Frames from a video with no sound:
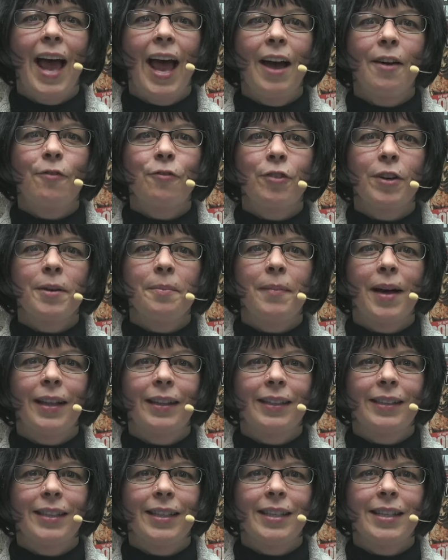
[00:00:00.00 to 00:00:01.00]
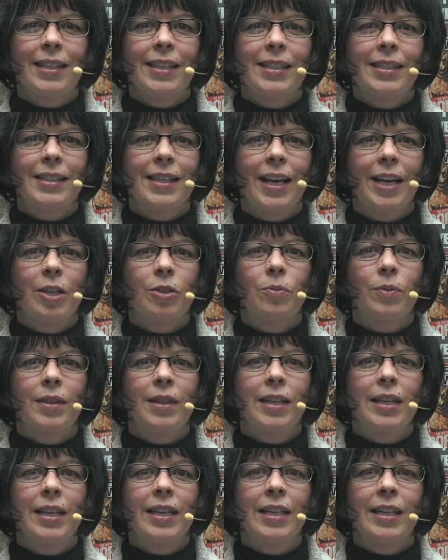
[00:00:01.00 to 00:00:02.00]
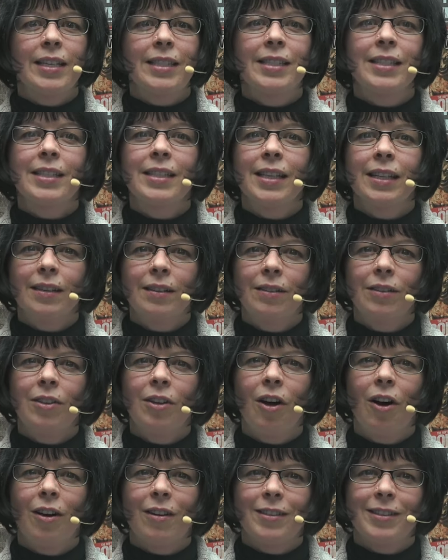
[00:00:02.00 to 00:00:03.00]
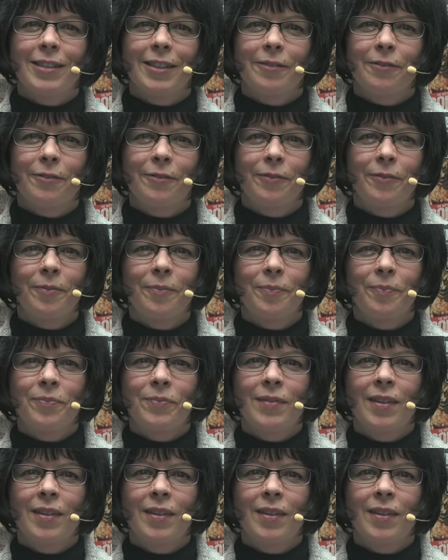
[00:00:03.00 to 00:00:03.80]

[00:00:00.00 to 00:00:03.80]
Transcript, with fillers: every melody contained within a single octave.